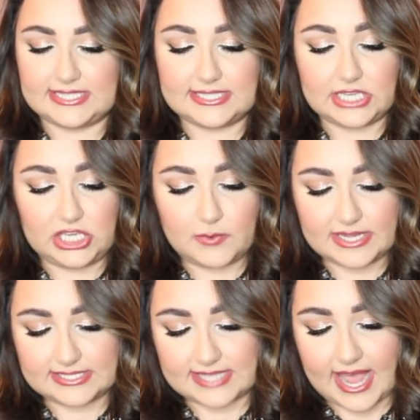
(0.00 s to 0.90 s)
This is a
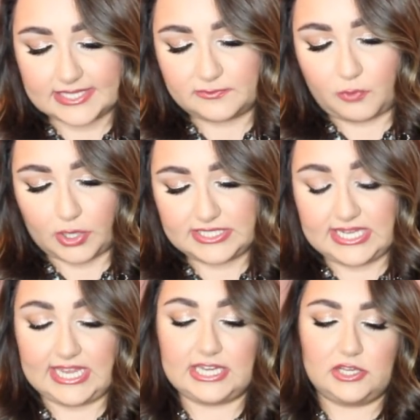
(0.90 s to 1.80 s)
US size
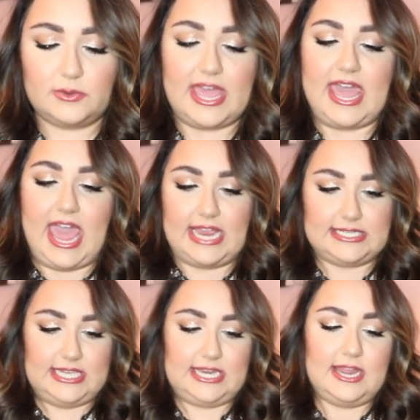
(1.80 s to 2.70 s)
14, UK
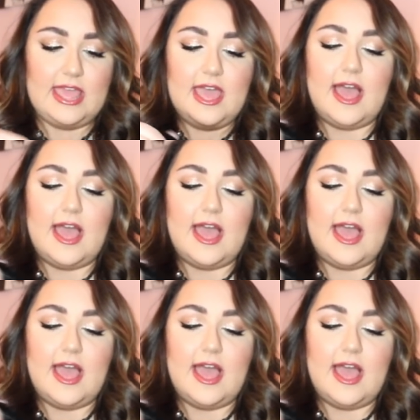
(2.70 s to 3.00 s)
18.